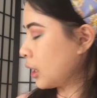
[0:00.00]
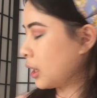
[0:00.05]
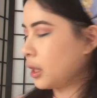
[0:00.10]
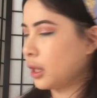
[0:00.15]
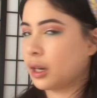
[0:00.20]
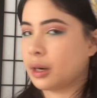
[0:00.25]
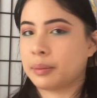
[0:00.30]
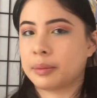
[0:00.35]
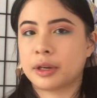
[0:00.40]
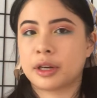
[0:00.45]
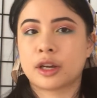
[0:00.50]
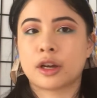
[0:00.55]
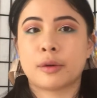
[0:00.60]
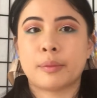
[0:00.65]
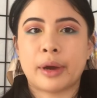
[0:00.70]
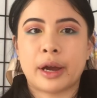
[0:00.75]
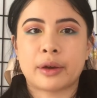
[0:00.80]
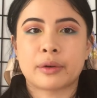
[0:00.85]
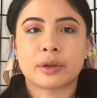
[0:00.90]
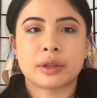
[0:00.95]
And then I'm gonna go
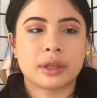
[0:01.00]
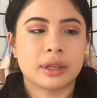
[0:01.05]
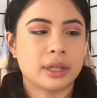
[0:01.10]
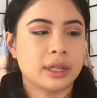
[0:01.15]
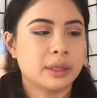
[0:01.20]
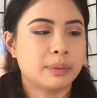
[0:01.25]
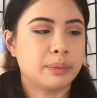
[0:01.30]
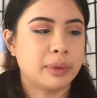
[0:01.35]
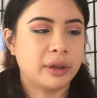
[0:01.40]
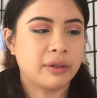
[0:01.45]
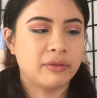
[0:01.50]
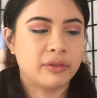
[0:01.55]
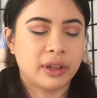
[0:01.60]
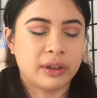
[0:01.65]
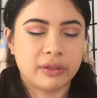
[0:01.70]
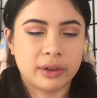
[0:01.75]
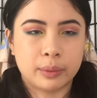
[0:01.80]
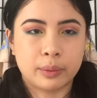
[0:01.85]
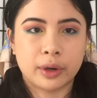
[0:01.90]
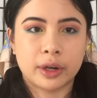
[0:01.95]
back with this big
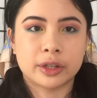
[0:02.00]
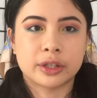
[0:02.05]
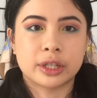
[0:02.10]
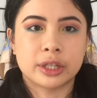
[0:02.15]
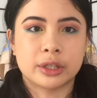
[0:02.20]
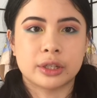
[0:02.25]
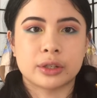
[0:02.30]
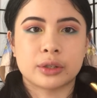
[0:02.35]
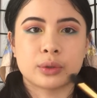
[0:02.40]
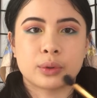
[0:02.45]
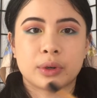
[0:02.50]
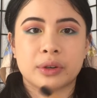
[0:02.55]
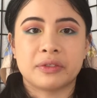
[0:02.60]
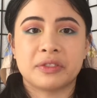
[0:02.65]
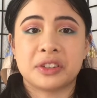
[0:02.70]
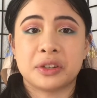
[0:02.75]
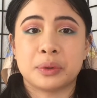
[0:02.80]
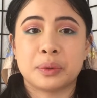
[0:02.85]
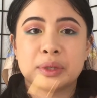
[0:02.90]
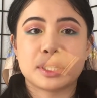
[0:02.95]
fluffy brush and just sort of
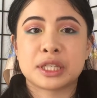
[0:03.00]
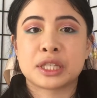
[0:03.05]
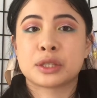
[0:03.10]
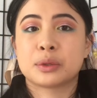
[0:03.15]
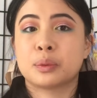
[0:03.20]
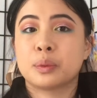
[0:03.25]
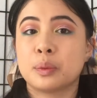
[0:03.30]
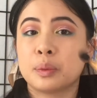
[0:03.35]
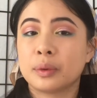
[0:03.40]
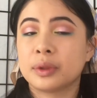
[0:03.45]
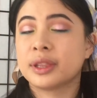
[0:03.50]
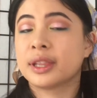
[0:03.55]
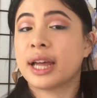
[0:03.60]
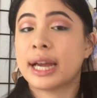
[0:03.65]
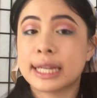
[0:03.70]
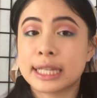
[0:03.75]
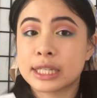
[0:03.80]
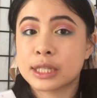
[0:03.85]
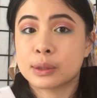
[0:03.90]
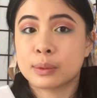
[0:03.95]
do a
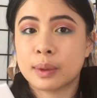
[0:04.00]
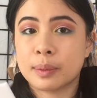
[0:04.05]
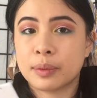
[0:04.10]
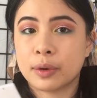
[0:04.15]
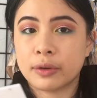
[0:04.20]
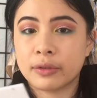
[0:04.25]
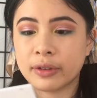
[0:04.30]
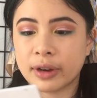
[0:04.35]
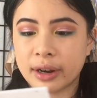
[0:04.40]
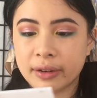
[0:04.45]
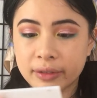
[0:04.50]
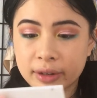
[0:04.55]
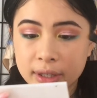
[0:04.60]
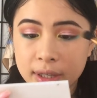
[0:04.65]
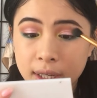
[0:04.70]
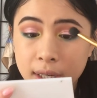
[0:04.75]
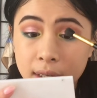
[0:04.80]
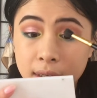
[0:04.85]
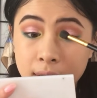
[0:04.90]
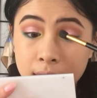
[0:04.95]
light sweep over
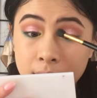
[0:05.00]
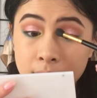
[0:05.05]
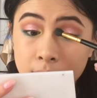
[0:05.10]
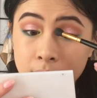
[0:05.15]
everything.